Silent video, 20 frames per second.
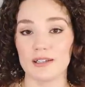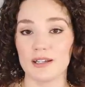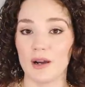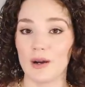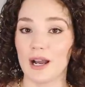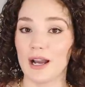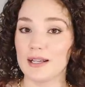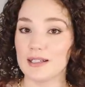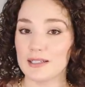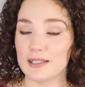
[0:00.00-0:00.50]

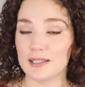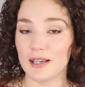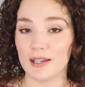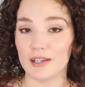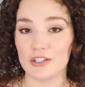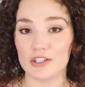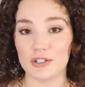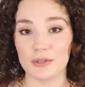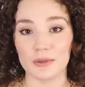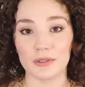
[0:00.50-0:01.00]
Now I
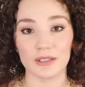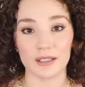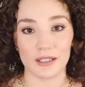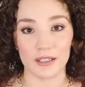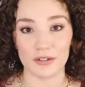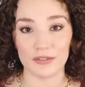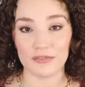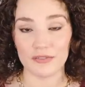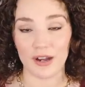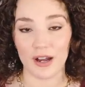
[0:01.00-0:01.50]
decided to
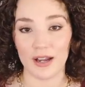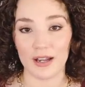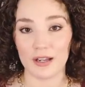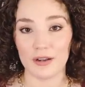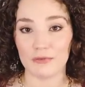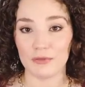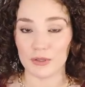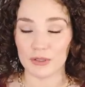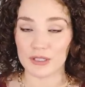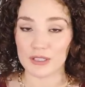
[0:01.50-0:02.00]

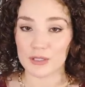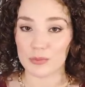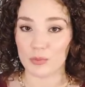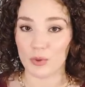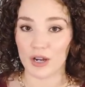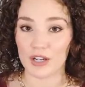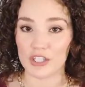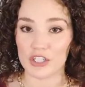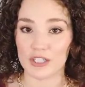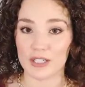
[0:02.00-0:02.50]
clarify for this
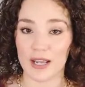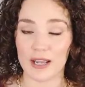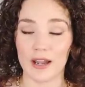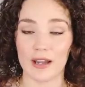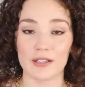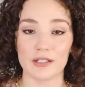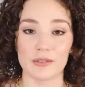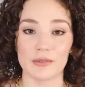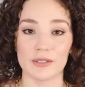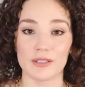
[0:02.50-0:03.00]
wash day,
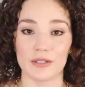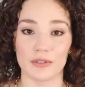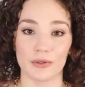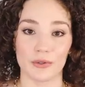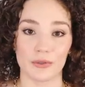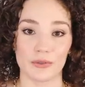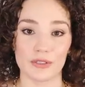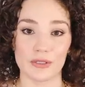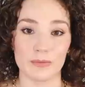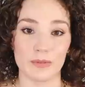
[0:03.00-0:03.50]
I used the
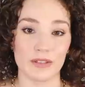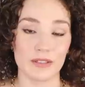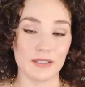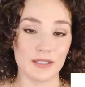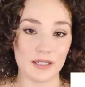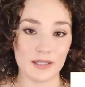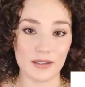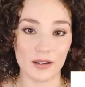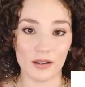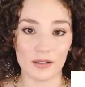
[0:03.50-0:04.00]
Curlsmith
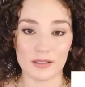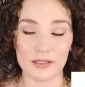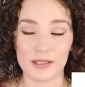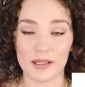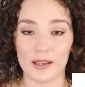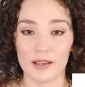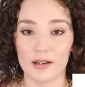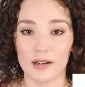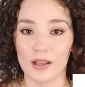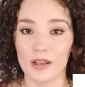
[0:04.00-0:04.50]
Detox
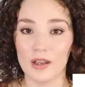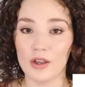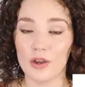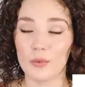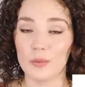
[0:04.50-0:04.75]
Kit,